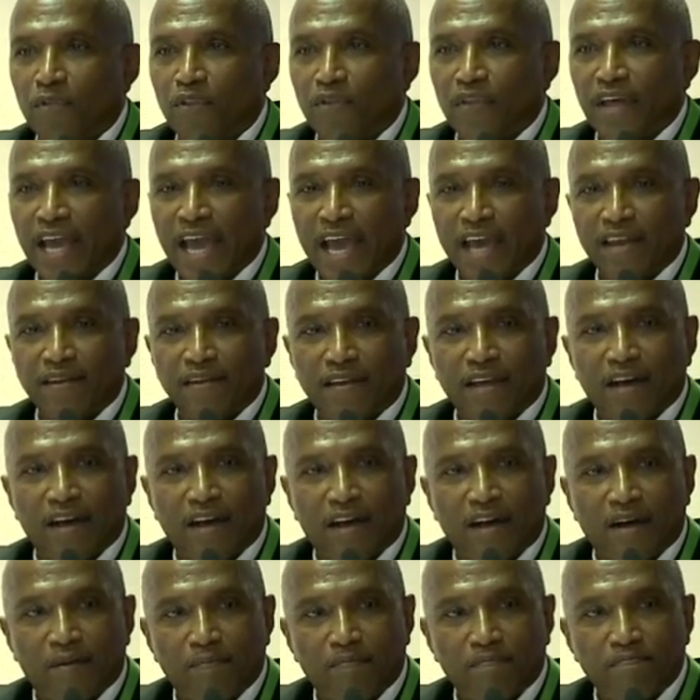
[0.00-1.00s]
And
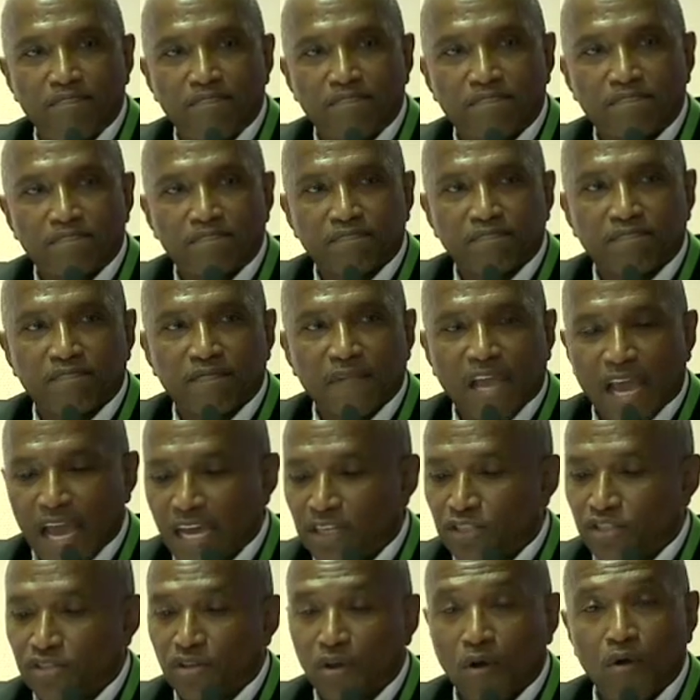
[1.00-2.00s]

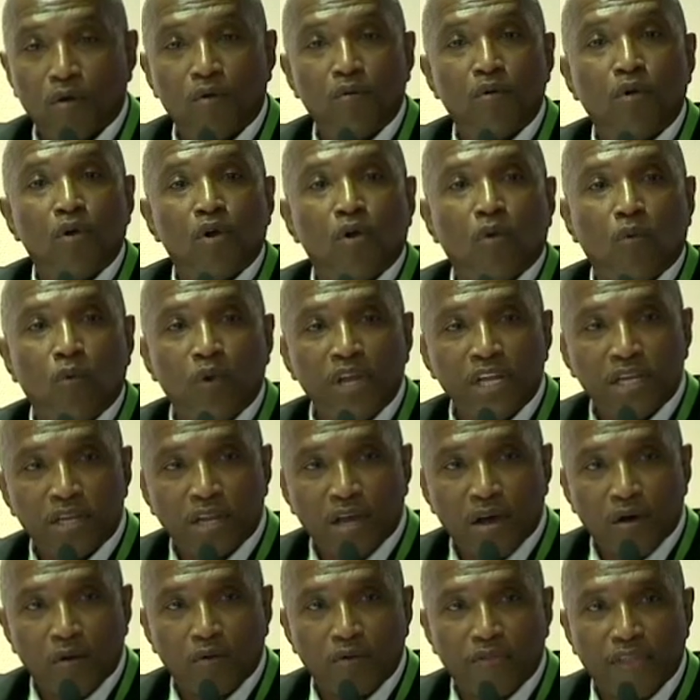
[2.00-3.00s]
so we
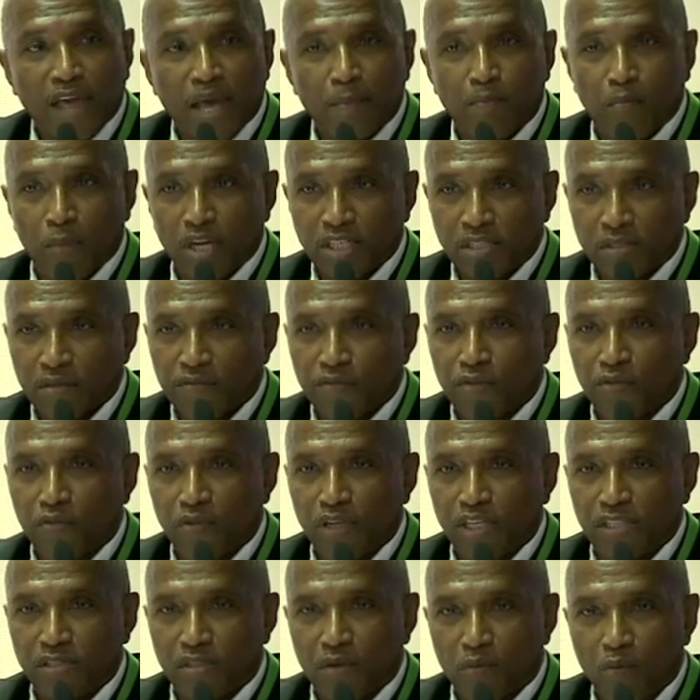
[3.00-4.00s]
know that much of the
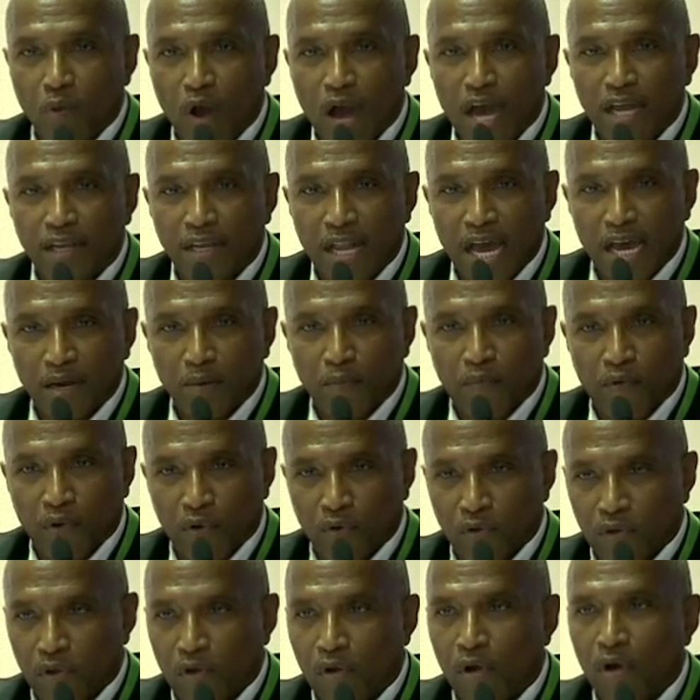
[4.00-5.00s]
reason why NADA
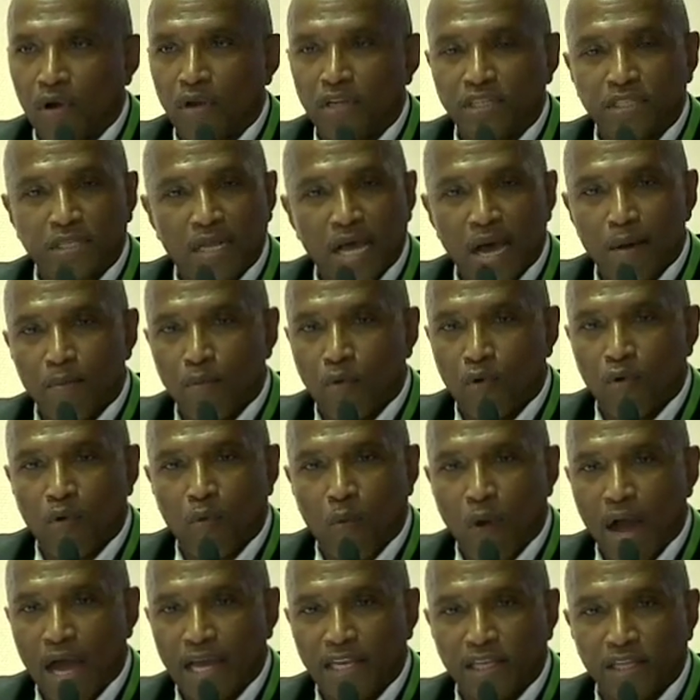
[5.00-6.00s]
protocol is not more
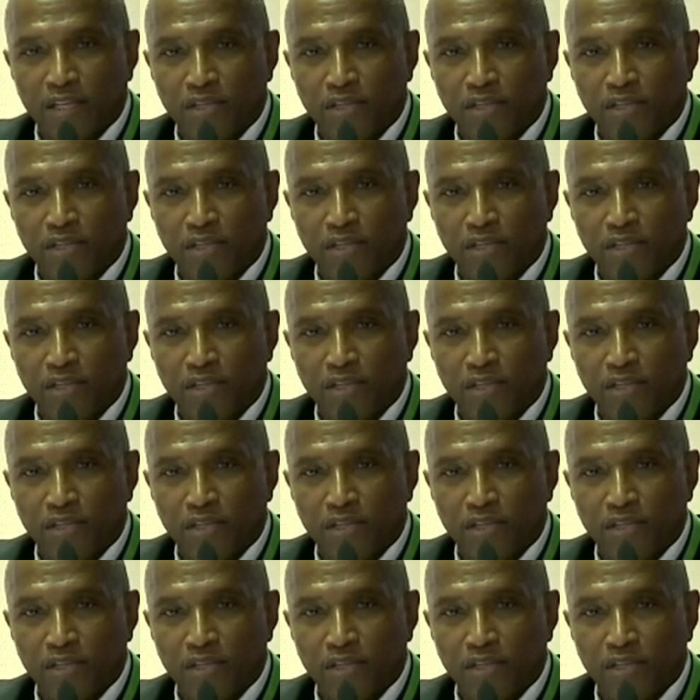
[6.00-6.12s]
widely